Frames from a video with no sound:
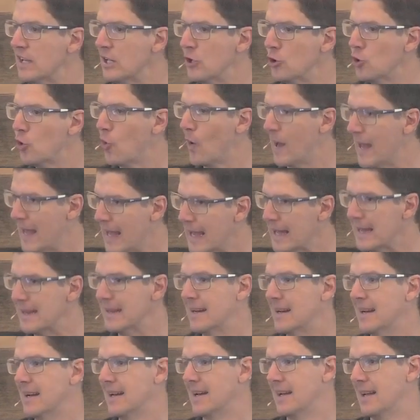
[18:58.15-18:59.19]
in your head,
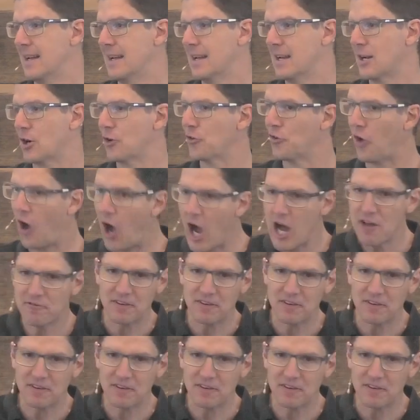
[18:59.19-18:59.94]
because I